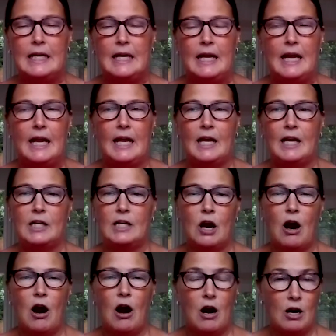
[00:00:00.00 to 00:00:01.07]
And
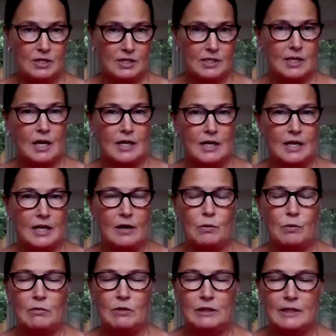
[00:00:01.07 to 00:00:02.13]
our study that
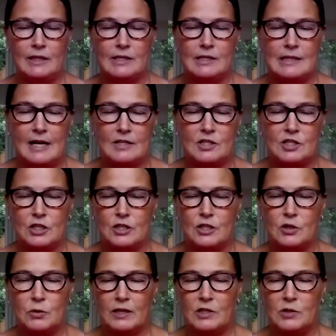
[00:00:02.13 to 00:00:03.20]
we released last year in
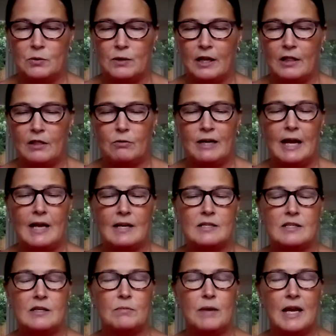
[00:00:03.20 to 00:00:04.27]
2023
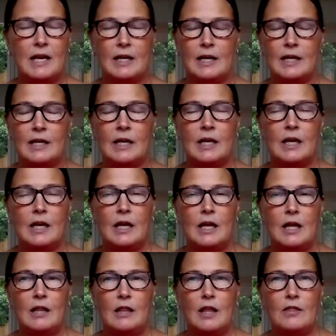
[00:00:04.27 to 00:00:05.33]
estimated
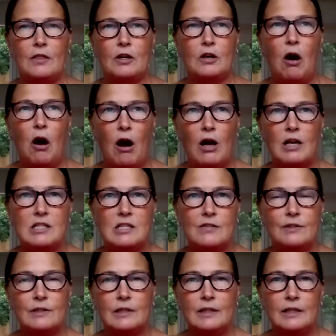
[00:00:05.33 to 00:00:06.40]
that the cost of
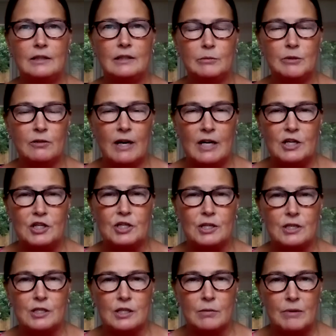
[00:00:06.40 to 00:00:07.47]
illegal
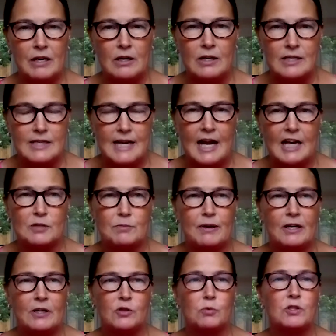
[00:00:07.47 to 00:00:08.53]
immigration to American
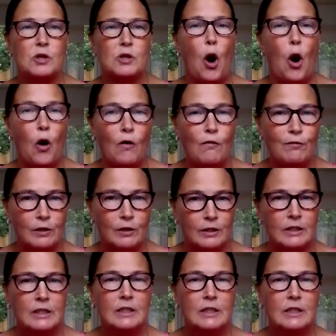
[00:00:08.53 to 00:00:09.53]
taxpayers was over